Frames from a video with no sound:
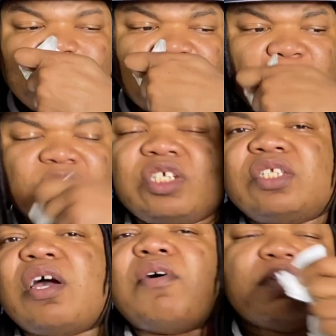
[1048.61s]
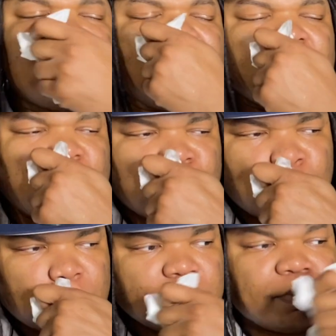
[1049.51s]
What's she talking about?
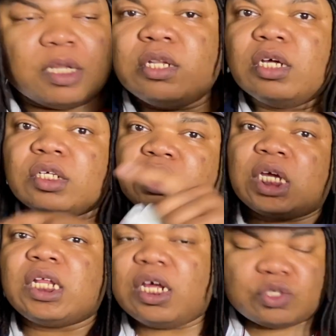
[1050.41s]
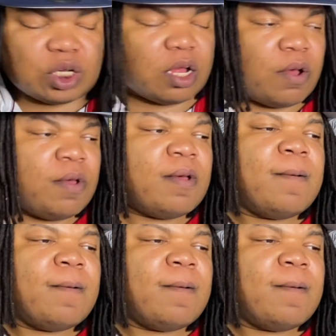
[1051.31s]
But look, check it out, y'all.